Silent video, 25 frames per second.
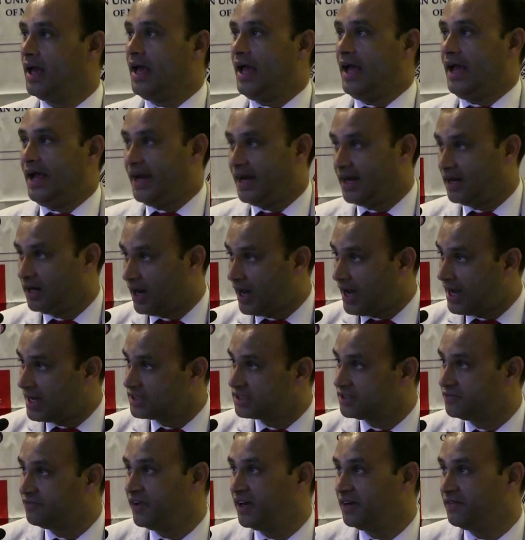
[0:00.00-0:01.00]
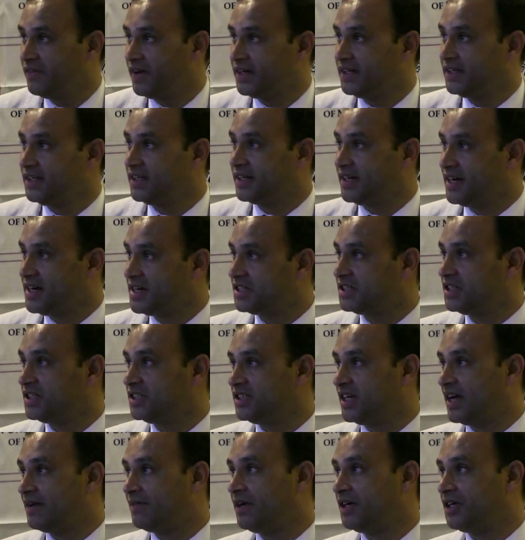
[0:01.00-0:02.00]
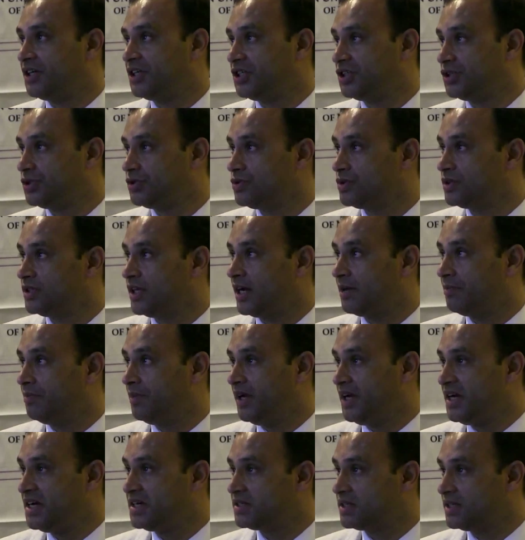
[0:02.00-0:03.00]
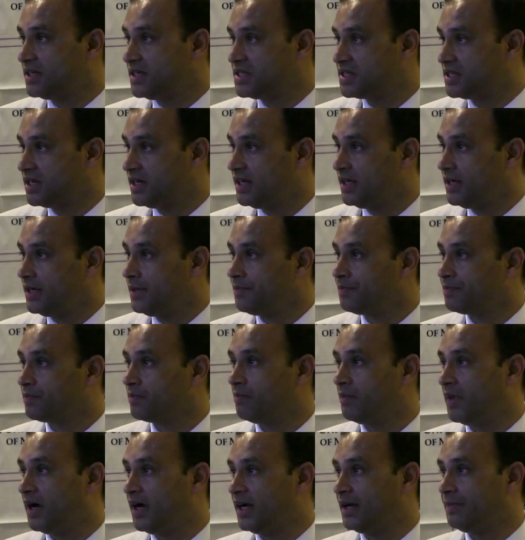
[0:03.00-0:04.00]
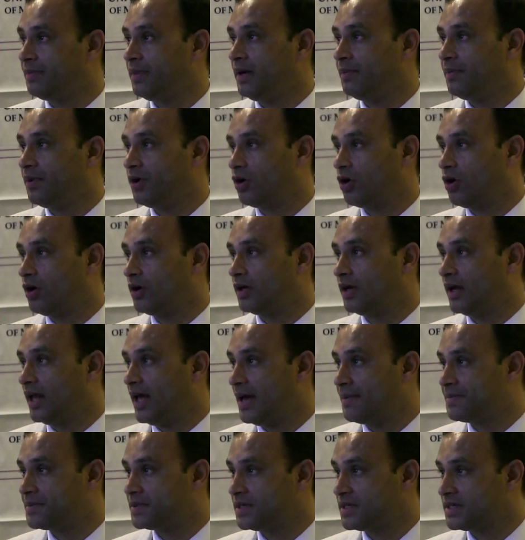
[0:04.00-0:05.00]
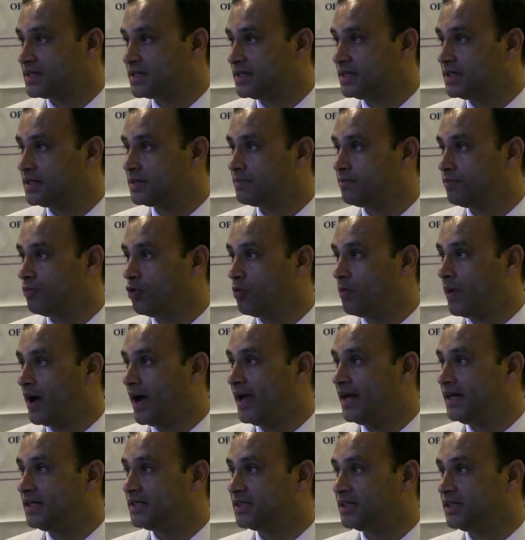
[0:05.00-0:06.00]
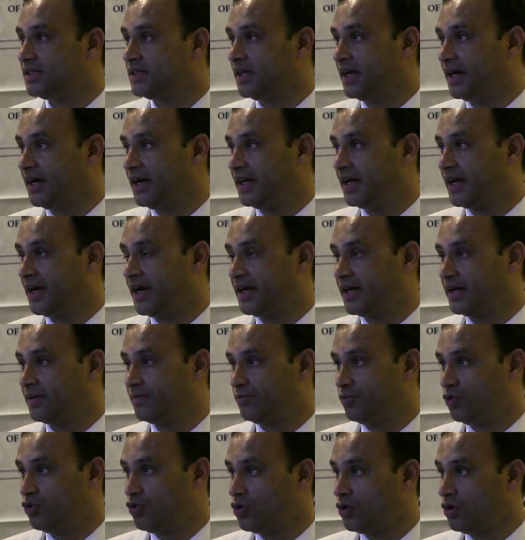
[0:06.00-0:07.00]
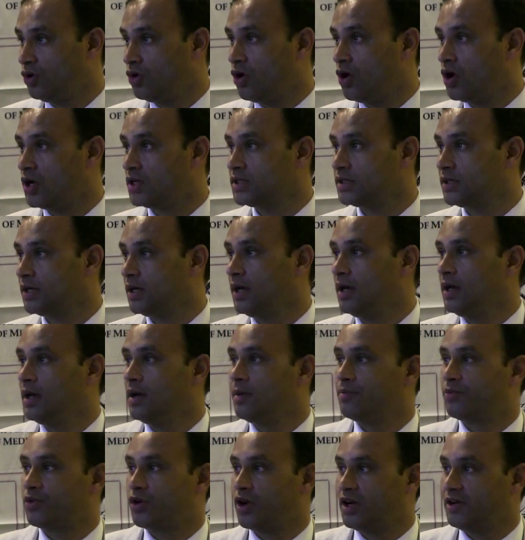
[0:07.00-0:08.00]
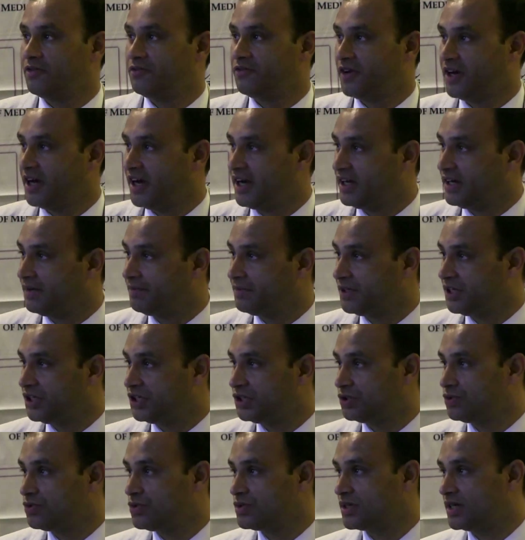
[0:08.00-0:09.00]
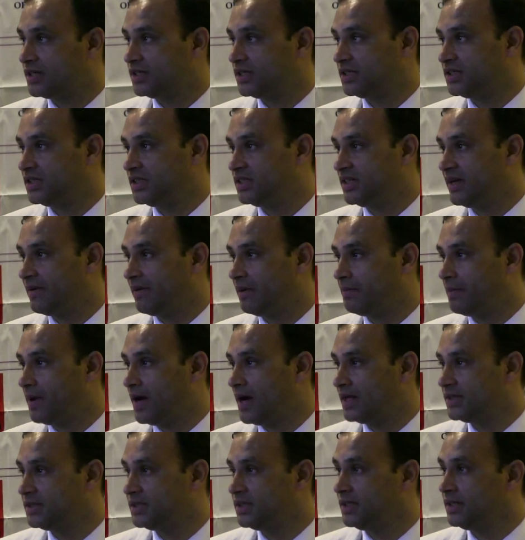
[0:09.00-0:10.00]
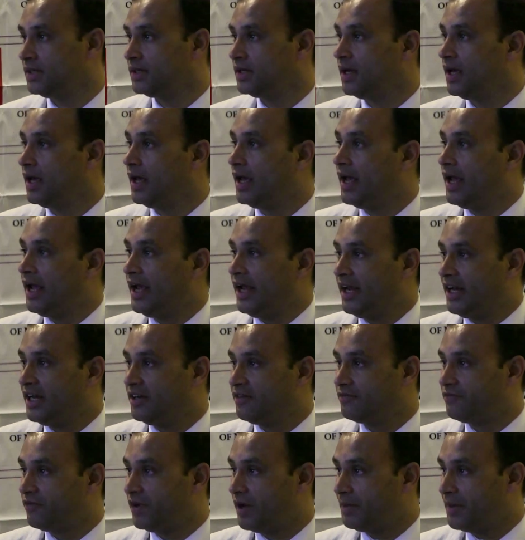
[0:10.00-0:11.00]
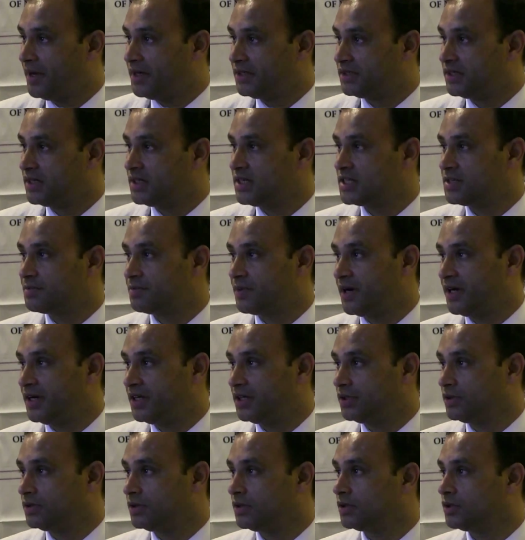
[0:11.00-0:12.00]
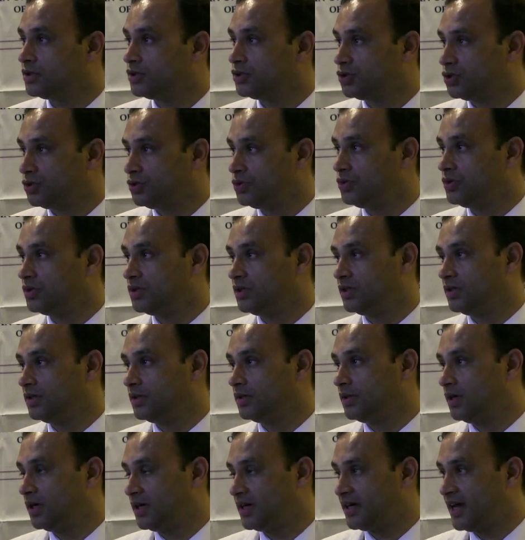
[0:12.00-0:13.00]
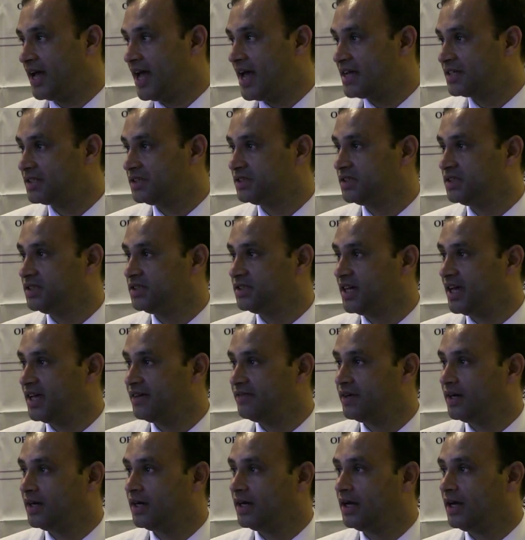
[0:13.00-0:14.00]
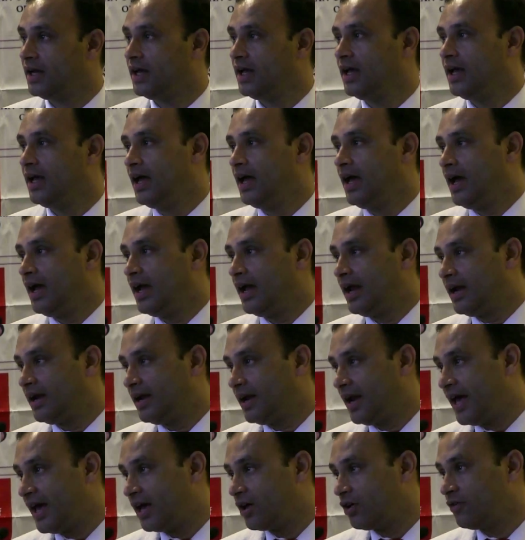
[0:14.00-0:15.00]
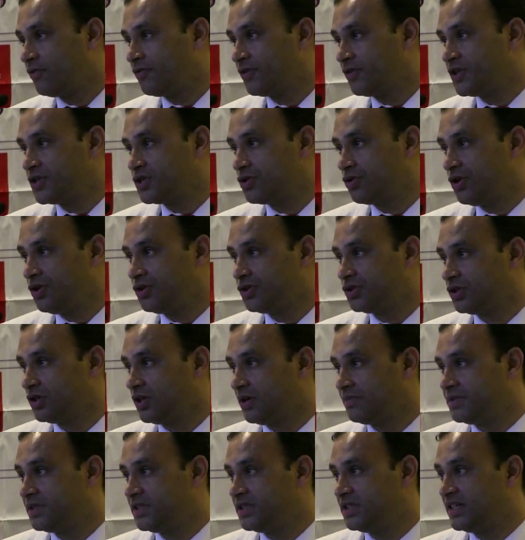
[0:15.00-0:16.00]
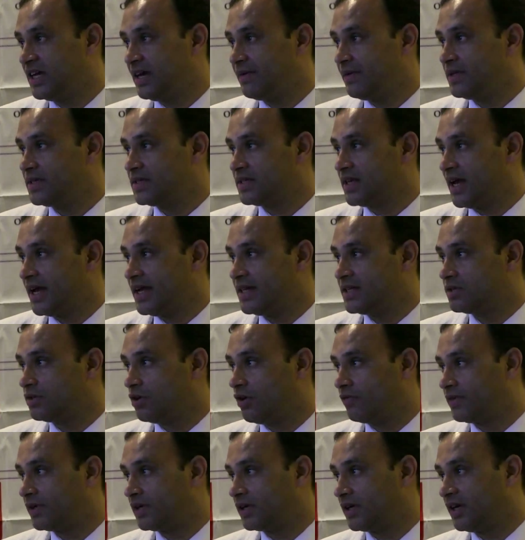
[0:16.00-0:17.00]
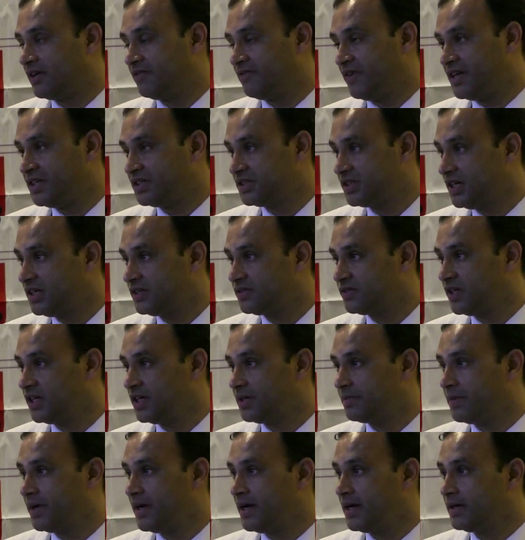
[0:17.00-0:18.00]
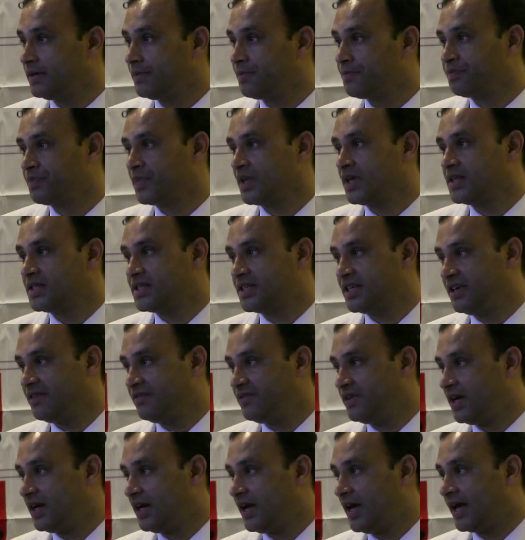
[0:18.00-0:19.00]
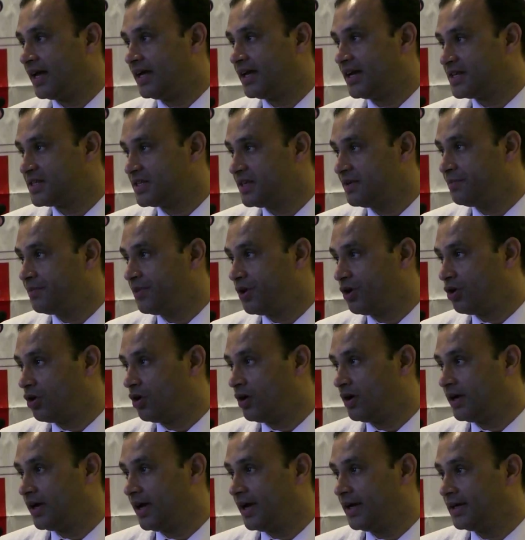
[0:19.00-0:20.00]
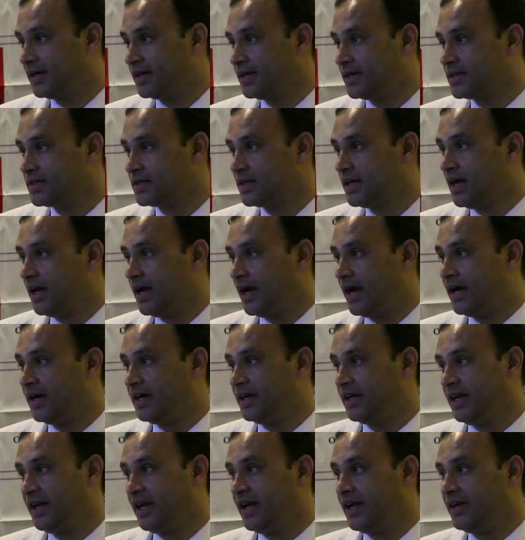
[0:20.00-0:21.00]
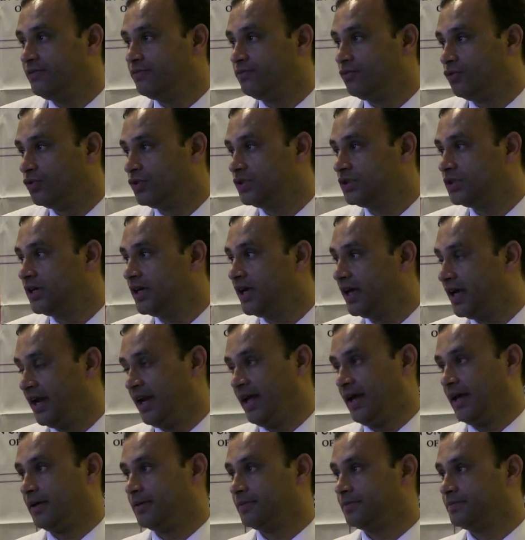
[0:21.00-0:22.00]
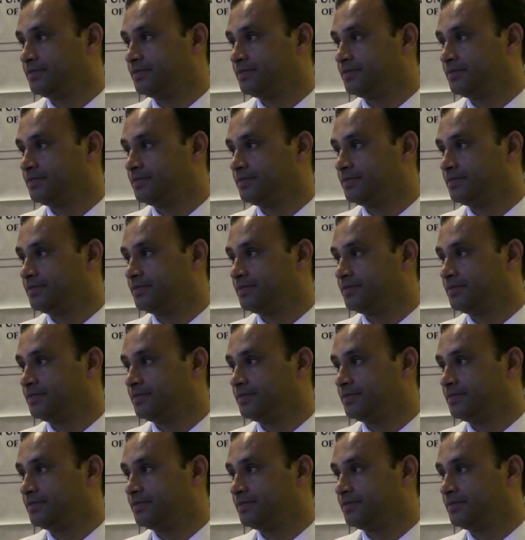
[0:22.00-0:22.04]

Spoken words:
enlarged velvety red gingival tissues that bleeds easily, multiple periodontal abscesses, mobile teeth indicating bone loss, proliferative tissues at the gingival margin, inflammation spreading through the attached gingiva, and lack of resolution of gingival signs after conventional treatment, severe aggressive periodontitis, and delayed wound healing.